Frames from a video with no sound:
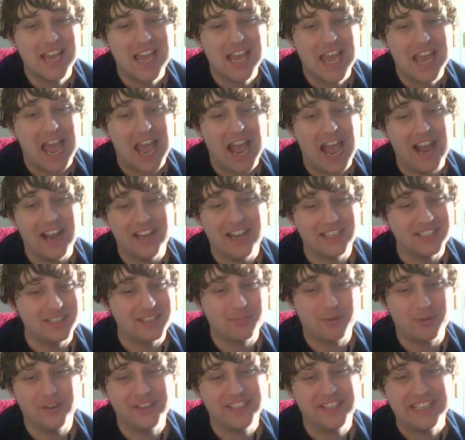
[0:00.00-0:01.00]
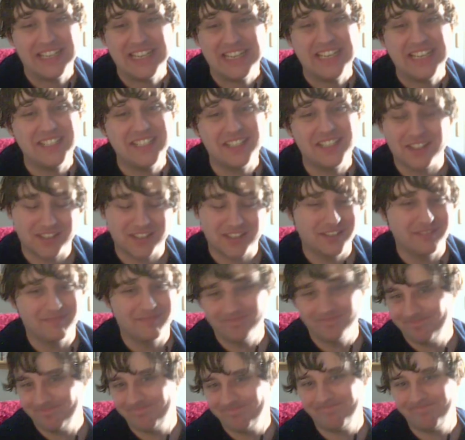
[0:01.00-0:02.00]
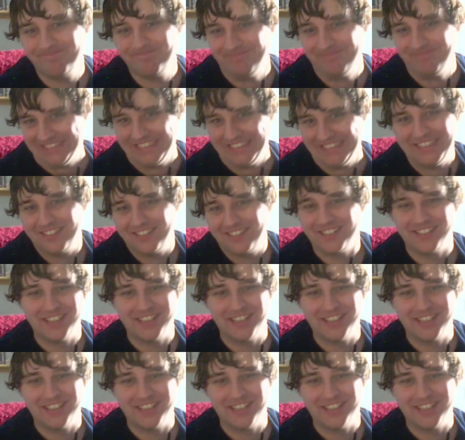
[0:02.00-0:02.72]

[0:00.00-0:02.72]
at this point, he doesn't. He doesn't give a